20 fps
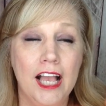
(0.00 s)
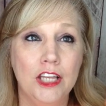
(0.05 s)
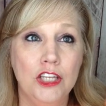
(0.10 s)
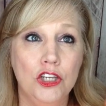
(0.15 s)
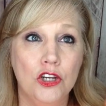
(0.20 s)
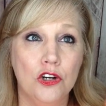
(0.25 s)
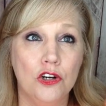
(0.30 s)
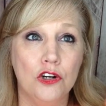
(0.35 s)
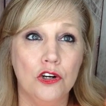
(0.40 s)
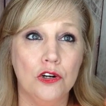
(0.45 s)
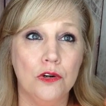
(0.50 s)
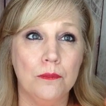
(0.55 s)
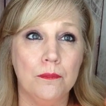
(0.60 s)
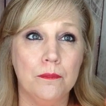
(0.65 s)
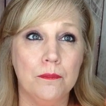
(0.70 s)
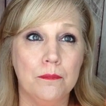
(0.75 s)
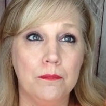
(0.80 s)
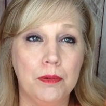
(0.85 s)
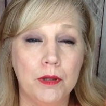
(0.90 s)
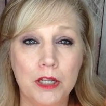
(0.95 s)

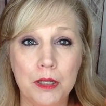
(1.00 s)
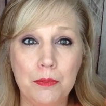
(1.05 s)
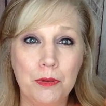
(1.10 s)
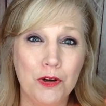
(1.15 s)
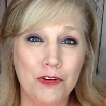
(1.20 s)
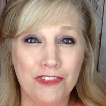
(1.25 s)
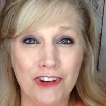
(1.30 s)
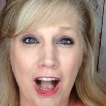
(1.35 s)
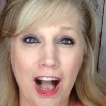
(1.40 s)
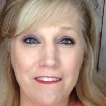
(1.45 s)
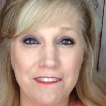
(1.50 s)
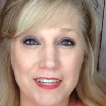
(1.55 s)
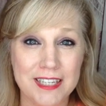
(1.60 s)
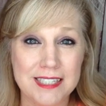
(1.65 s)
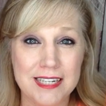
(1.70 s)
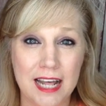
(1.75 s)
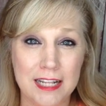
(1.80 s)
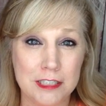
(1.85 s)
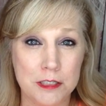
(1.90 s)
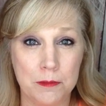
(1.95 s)
Your bulletproof coffee
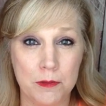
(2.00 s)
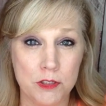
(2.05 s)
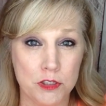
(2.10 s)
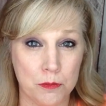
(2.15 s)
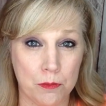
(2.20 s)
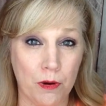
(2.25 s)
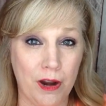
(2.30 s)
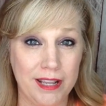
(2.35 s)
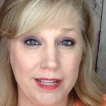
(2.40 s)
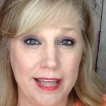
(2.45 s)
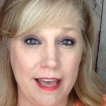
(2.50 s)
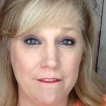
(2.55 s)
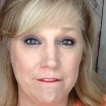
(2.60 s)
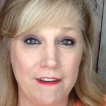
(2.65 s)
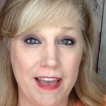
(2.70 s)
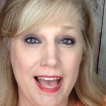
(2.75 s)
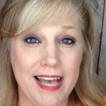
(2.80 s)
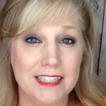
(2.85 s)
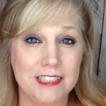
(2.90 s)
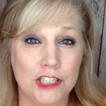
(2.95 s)
is not supposed to break that
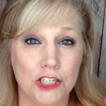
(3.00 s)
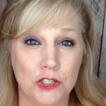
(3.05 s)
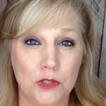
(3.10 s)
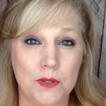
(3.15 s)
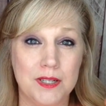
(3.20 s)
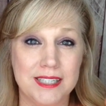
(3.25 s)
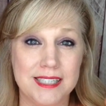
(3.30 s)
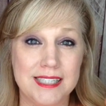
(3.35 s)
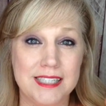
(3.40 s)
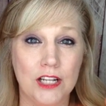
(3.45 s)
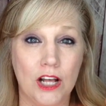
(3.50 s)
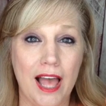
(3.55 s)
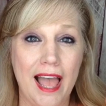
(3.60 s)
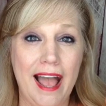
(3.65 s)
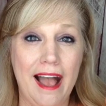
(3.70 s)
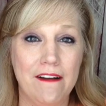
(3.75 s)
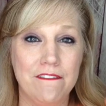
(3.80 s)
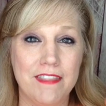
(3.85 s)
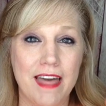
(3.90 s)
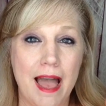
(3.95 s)
fast, so you can still
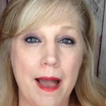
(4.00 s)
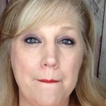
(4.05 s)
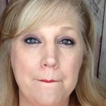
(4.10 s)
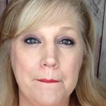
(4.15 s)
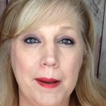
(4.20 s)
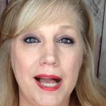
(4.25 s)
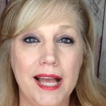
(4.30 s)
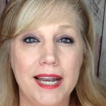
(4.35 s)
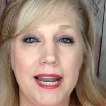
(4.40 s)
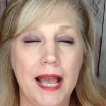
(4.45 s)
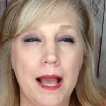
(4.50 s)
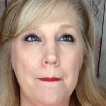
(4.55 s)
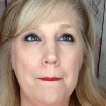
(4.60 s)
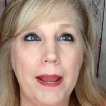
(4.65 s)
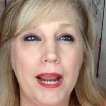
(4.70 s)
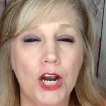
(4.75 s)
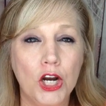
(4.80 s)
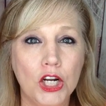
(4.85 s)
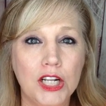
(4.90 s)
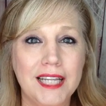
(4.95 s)
have that, but
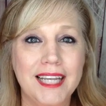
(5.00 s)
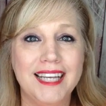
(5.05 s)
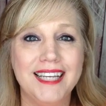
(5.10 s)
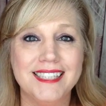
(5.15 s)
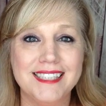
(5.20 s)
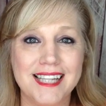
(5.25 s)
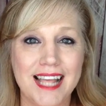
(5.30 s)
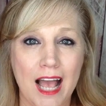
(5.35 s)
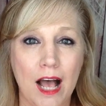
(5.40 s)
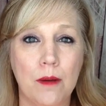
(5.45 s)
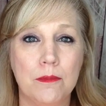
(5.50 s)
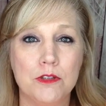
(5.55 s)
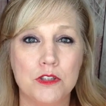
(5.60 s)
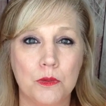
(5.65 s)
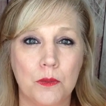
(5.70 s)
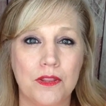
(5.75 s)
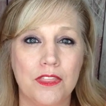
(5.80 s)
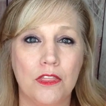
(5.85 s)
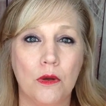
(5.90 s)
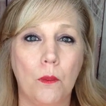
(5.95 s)
apparently it
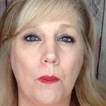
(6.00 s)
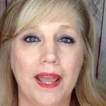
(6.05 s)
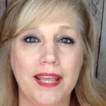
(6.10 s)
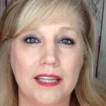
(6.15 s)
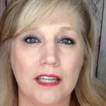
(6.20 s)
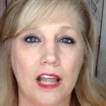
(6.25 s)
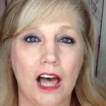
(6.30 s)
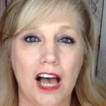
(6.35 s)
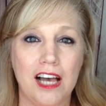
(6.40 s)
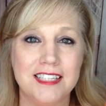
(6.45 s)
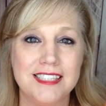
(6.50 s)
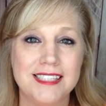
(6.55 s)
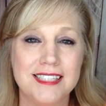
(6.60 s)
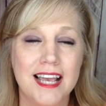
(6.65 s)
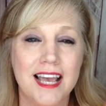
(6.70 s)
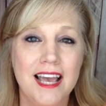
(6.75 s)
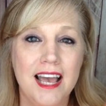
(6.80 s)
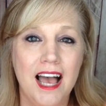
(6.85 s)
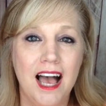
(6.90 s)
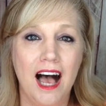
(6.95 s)
helps with the weight
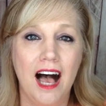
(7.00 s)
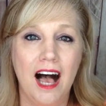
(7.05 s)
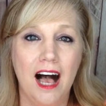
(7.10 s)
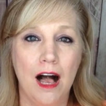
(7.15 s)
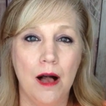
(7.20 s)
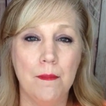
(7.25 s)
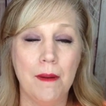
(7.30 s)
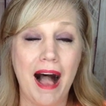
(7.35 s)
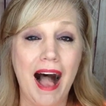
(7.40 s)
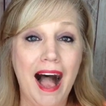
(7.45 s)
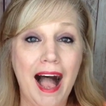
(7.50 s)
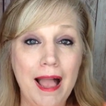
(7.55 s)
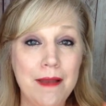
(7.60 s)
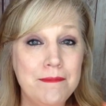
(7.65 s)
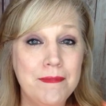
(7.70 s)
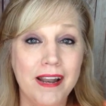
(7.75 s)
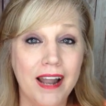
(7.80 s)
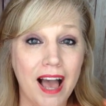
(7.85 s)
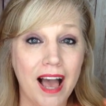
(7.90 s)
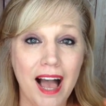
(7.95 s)
loss.
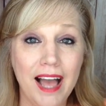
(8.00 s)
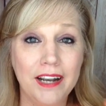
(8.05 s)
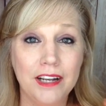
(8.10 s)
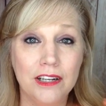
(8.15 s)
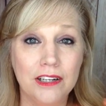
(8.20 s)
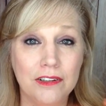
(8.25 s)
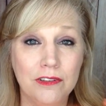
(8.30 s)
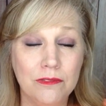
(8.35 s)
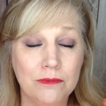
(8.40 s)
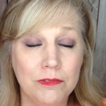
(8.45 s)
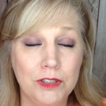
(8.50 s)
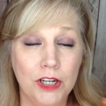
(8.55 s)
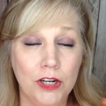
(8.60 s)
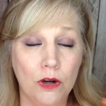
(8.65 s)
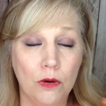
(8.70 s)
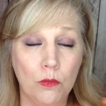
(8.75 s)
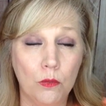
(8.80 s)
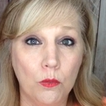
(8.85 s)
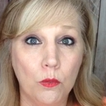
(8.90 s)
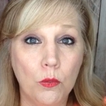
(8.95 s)
I'm not
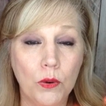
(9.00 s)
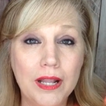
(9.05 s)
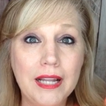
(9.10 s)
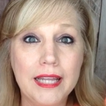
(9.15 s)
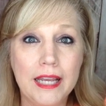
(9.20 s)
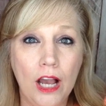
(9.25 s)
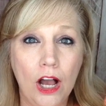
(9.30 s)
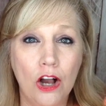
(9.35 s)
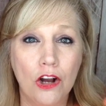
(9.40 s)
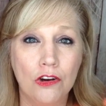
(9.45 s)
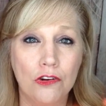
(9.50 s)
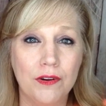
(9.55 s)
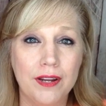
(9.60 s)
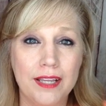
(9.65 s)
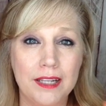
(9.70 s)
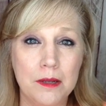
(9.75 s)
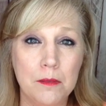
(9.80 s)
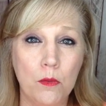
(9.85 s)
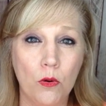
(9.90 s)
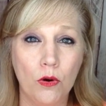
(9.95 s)
really hungry
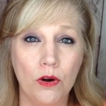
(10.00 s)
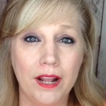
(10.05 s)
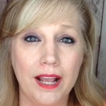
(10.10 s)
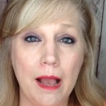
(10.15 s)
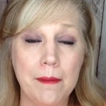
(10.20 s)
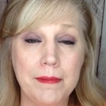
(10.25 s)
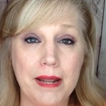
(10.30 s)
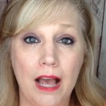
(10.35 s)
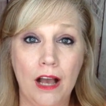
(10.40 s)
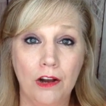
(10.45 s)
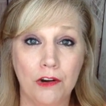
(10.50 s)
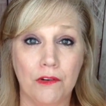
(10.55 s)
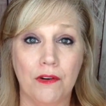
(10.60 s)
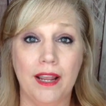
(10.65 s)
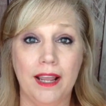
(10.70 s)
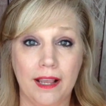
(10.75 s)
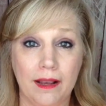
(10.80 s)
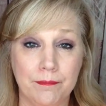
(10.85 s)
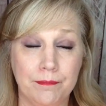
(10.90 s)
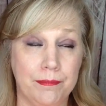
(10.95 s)
in the morning. I'm not
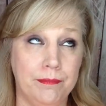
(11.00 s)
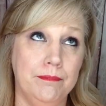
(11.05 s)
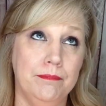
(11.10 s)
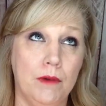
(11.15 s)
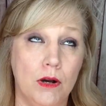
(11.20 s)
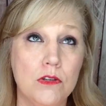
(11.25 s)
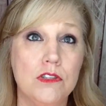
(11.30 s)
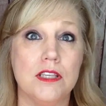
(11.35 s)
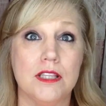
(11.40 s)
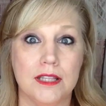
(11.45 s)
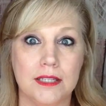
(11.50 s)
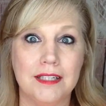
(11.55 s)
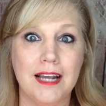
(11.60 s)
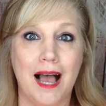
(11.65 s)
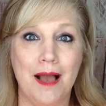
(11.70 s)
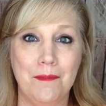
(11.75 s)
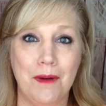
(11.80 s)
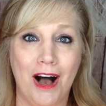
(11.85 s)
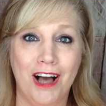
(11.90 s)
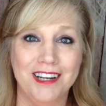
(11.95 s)
hungry most of the
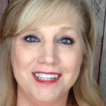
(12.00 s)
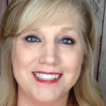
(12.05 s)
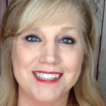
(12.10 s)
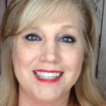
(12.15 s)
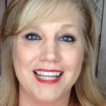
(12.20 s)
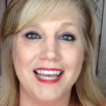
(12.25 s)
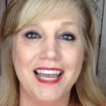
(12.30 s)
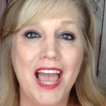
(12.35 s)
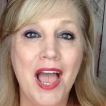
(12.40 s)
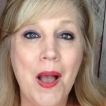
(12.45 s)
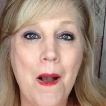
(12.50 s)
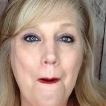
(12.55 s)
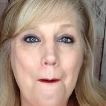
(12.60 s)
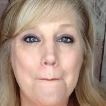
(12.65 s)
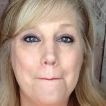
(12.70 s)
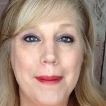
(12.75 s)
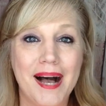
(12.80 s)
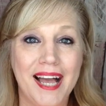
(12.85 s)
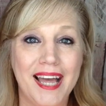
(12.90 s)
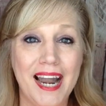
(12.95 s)
time, honestly,
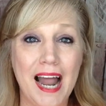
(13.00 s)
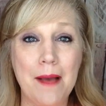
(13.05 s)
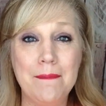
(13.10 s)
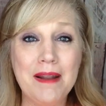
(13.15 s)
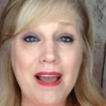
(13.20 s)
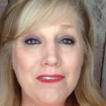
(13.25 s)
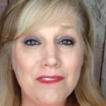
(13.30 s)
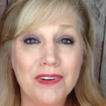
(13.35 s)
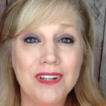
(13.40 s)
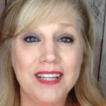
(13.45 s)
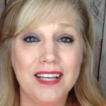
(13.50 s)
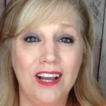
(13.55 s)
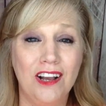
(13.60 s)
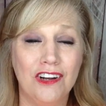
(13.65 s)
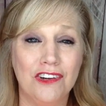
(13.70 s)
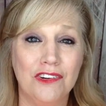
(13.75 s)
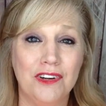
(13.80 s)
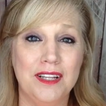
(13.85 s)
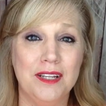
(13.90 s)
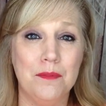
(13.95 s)
but I'm not really
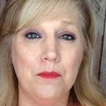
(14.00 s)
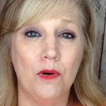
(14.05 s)
hungry in the